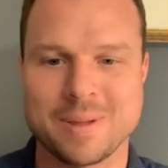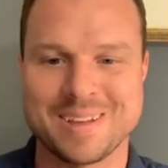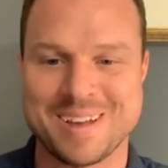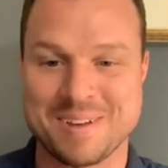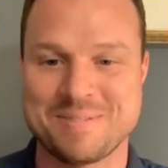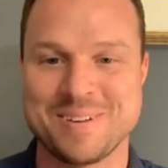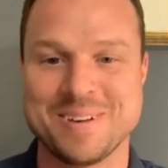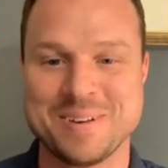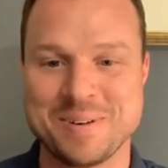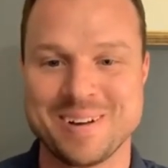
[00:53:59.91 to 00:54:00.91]
Yeah, Phil,
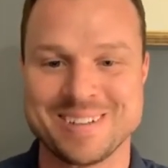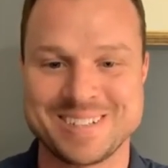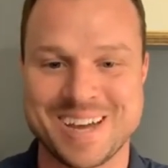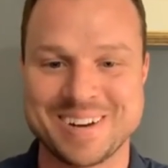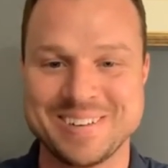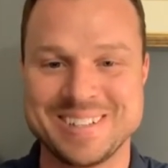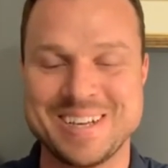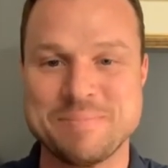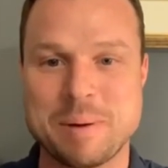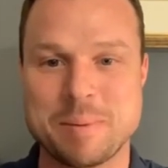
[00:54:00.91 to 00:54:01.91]
you are the shadowy team
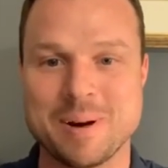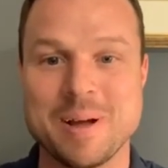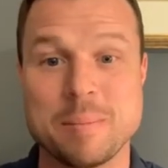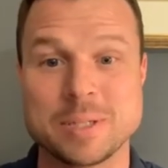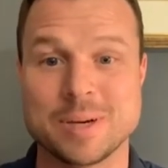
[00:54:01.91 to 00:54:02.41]
member, but so is